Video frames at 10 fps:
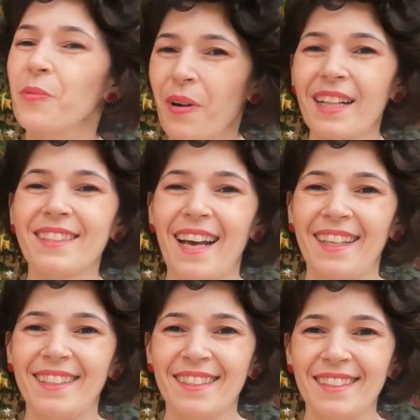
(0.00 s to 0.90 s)
Well
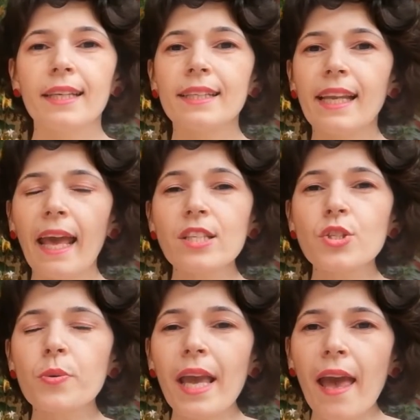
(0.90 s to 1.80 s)
done.
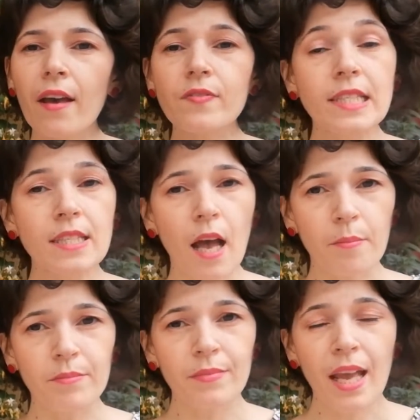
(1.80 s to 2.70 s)
Next we have
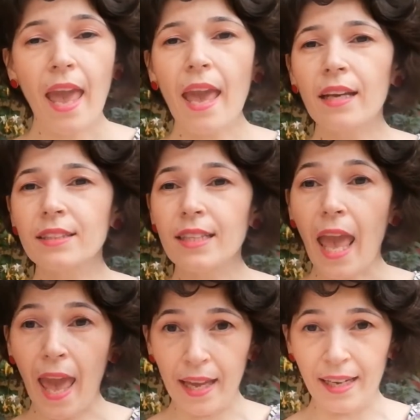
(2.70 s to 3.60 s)
some and
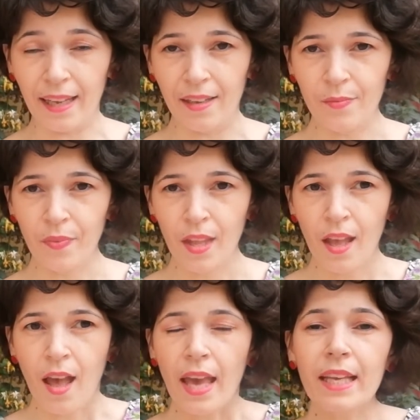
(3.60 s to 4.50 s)
any.
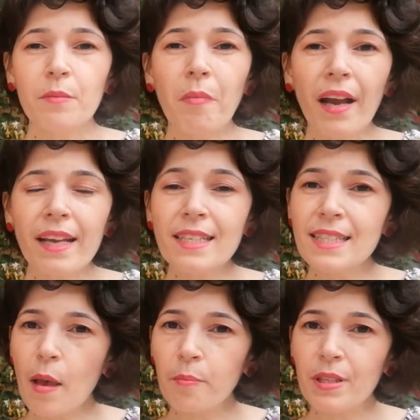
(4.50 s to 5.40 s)
In my
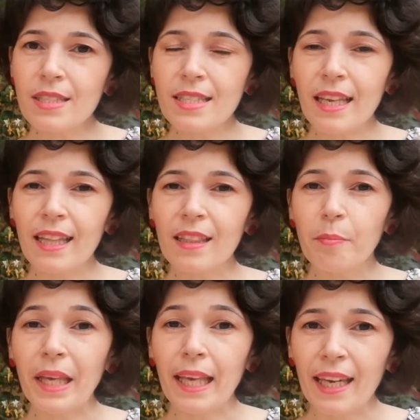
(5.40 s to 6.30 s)
examples in the
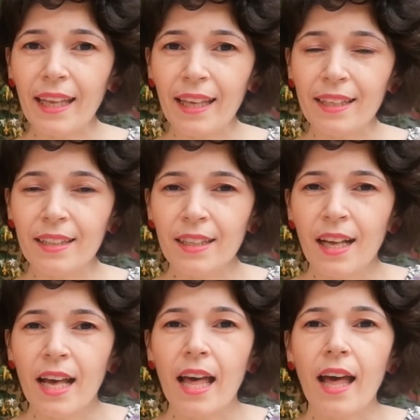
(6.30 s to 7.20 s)
beginning,
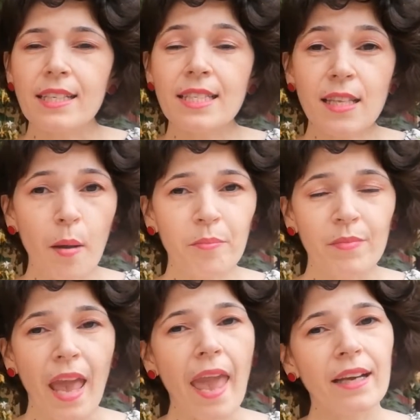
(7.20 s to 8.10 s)

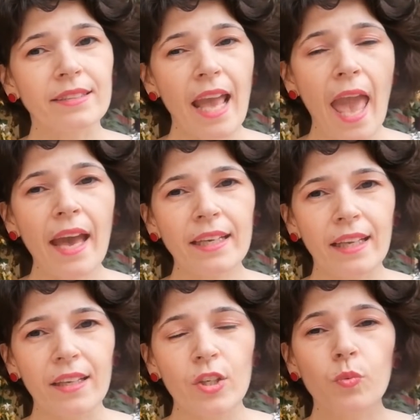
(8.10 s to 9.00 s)
some and
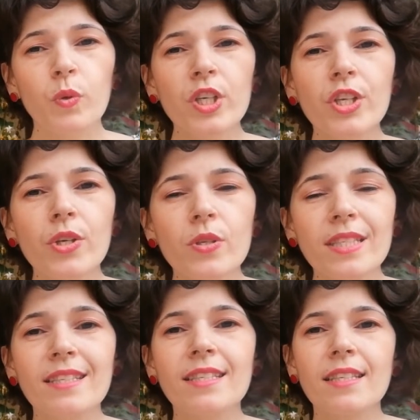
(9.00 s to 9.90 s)
any were
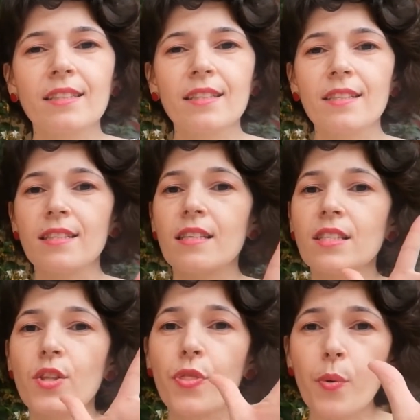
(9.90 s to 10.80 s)
used in
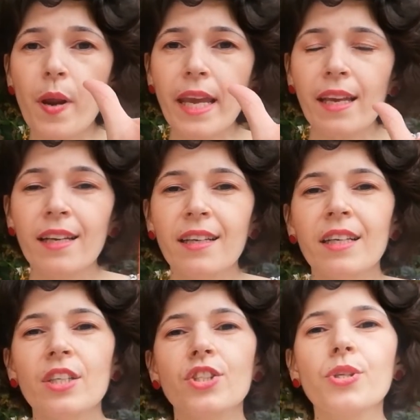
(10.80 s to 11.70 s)
sentences 3
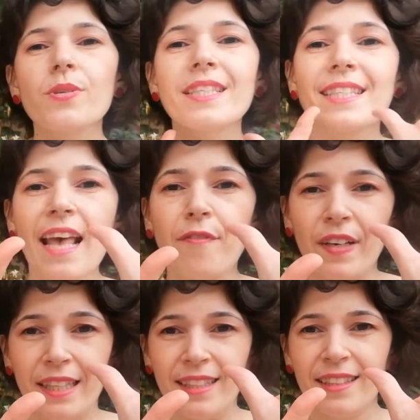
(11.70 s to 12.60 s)
to
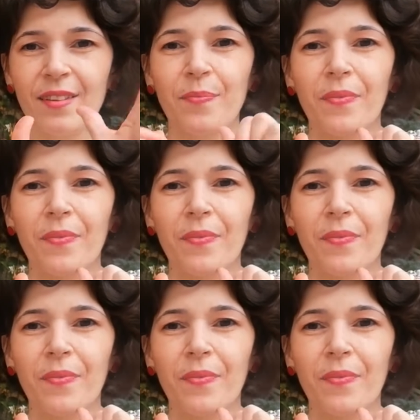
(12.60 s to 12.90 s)
7.